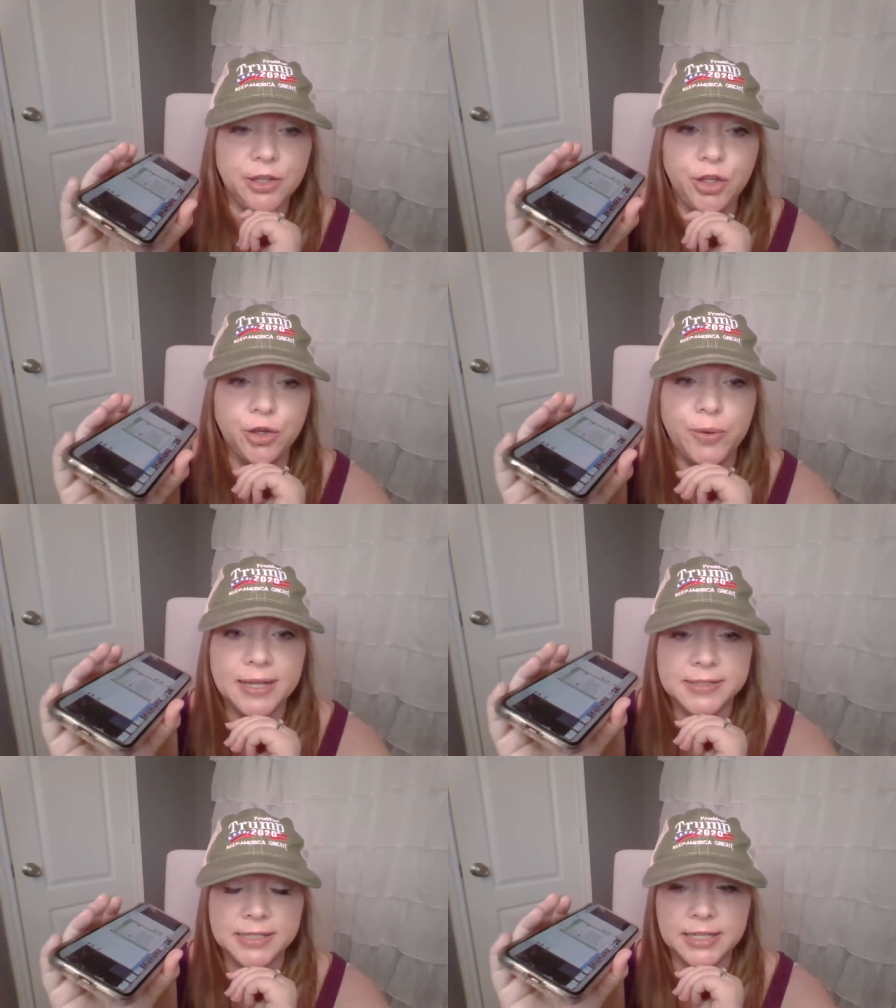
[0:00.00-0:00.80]

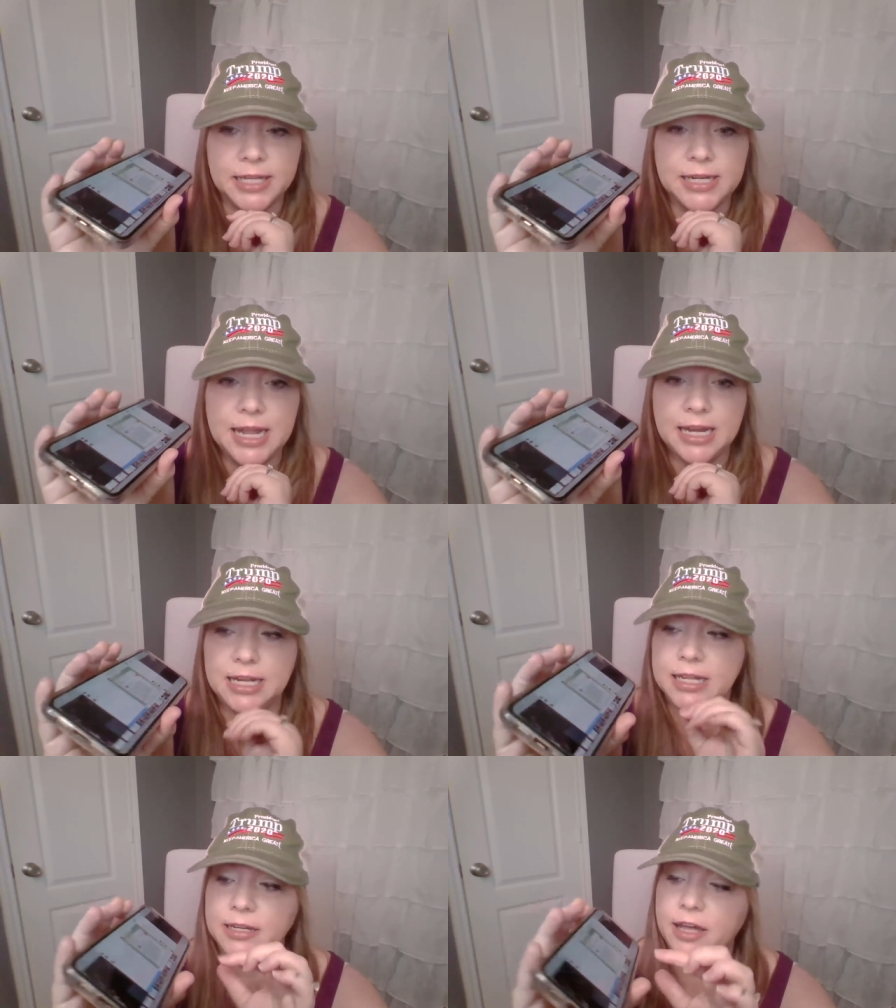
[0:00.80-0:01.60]
US and
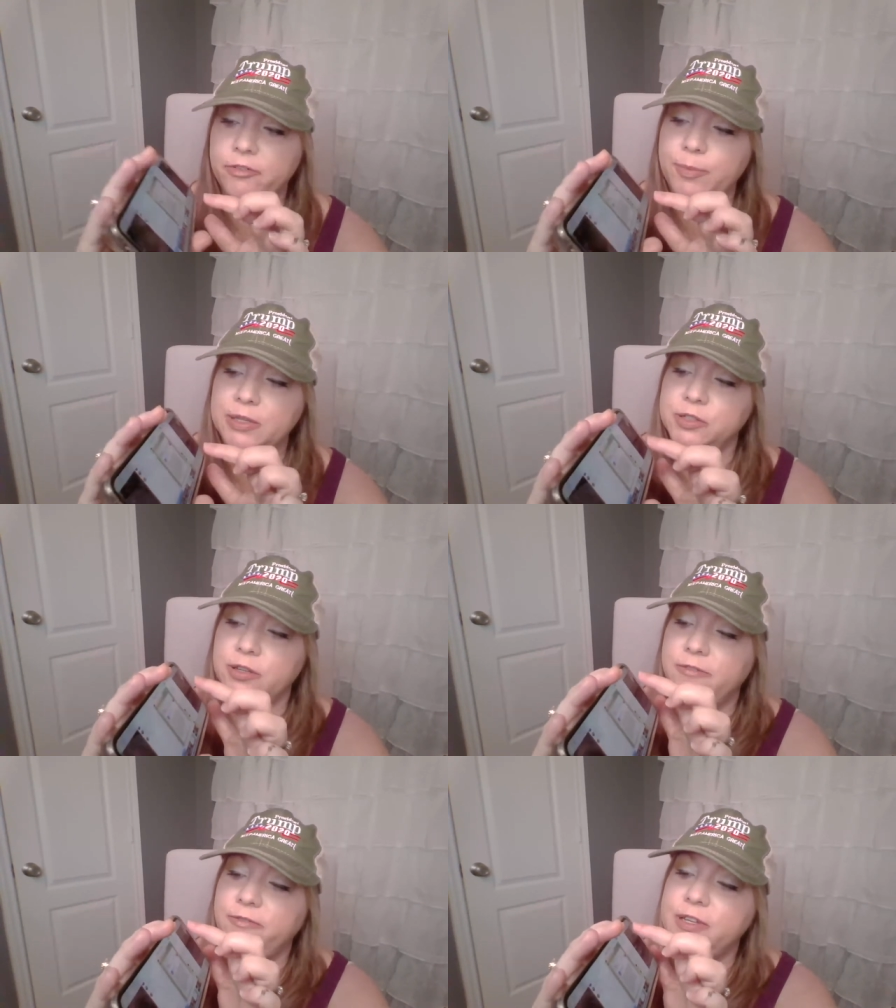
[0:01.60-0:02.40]
Canadian
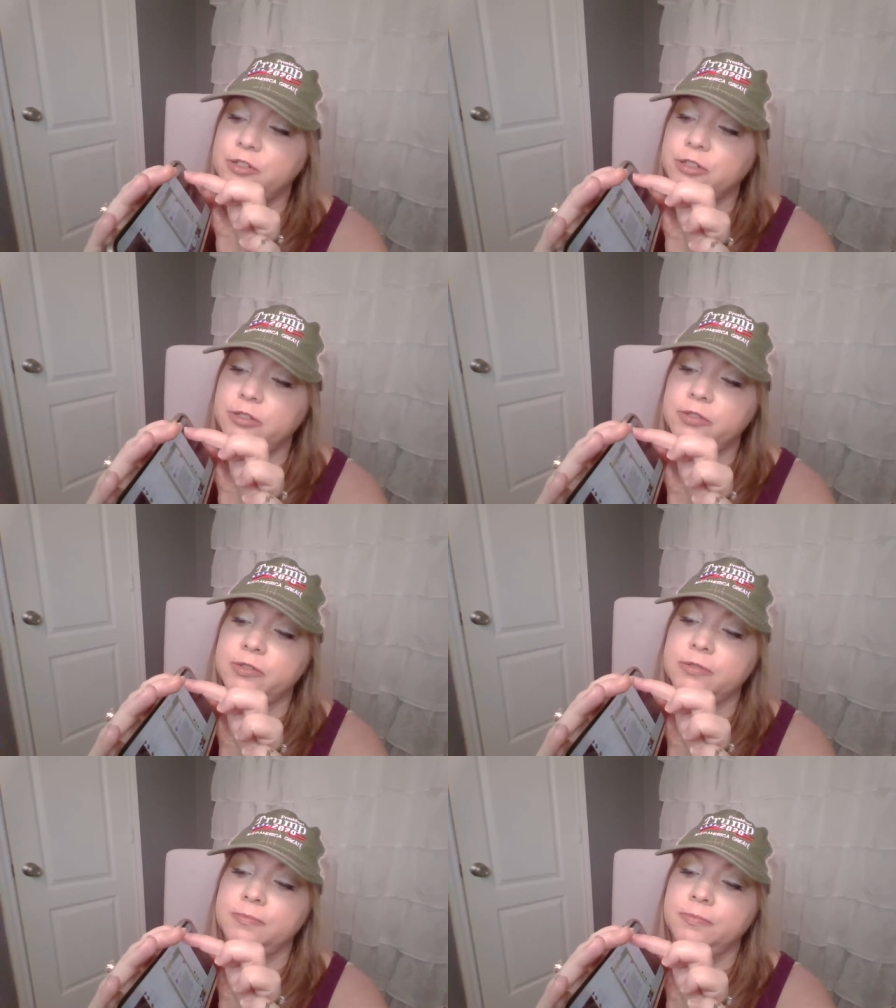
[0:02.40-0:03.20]
governmental
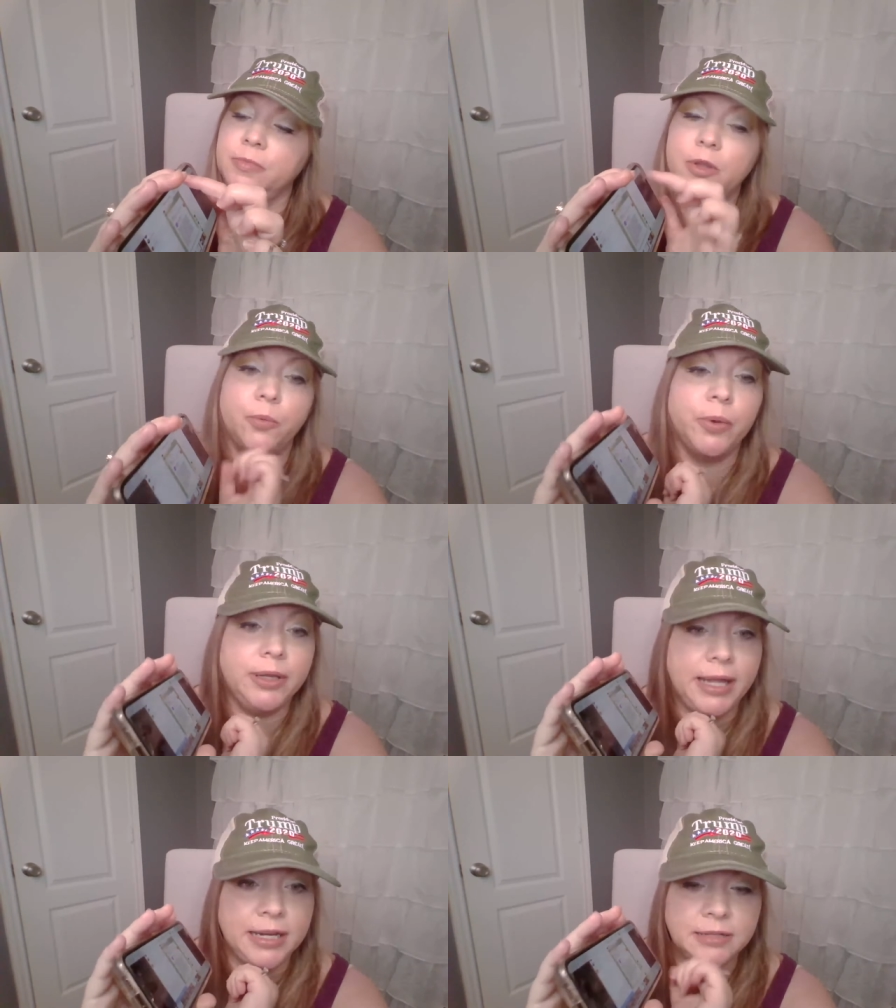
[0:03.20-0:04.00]
officials
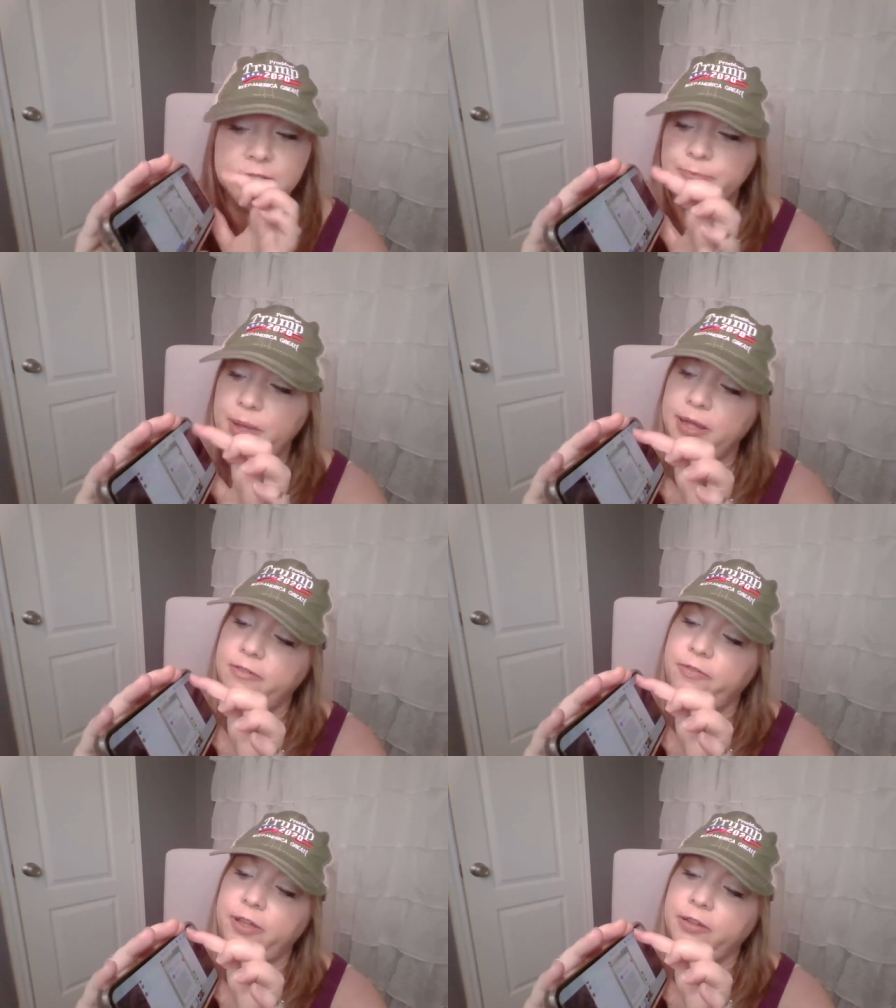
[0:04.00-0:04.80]
related to
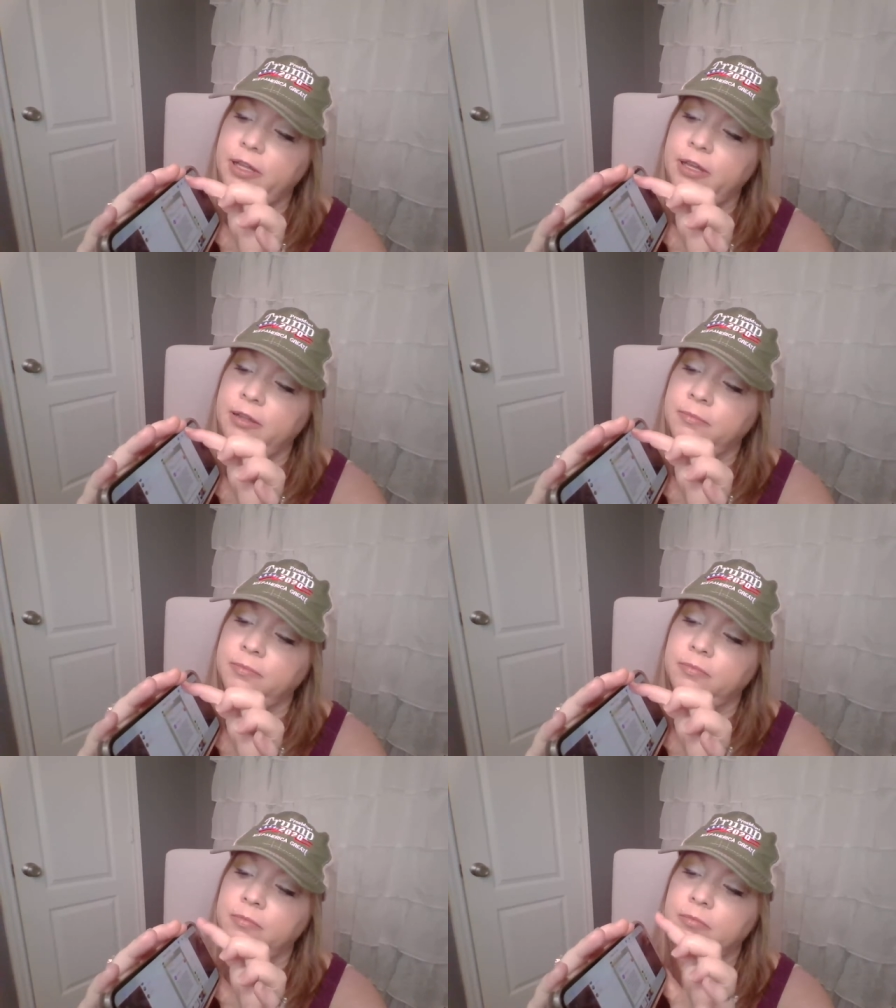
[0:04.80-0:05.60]
pedophilia.
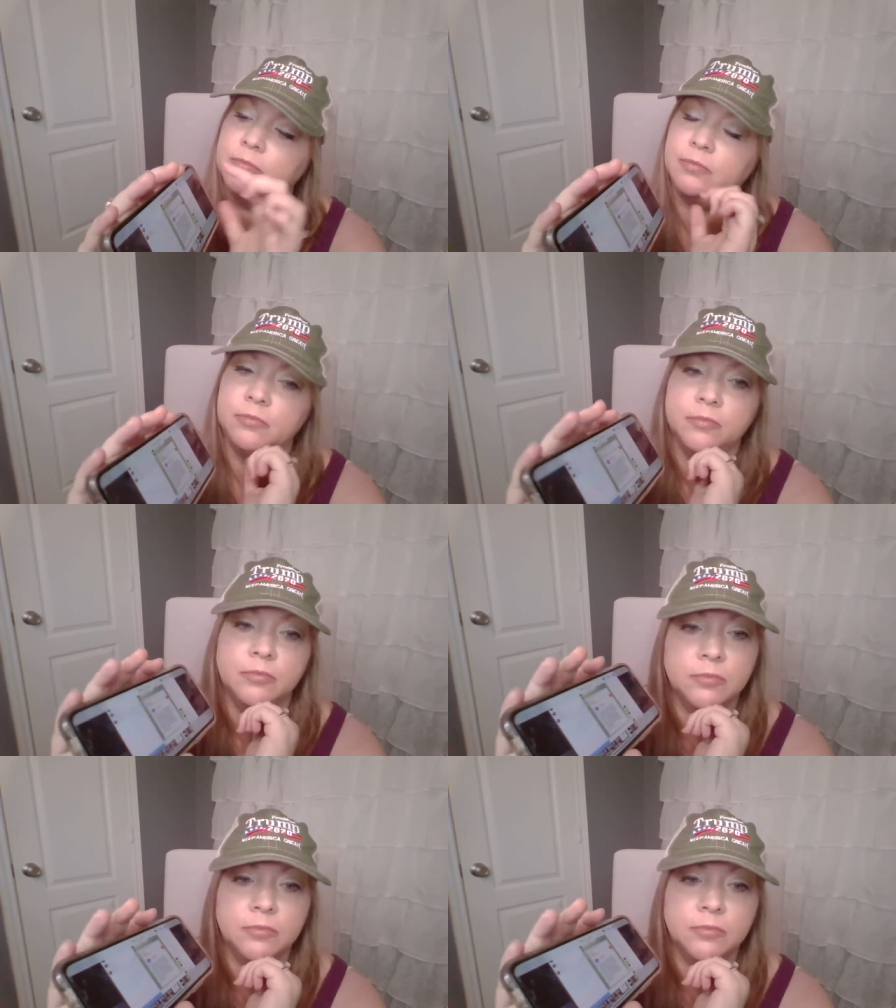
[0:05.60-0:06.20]
As.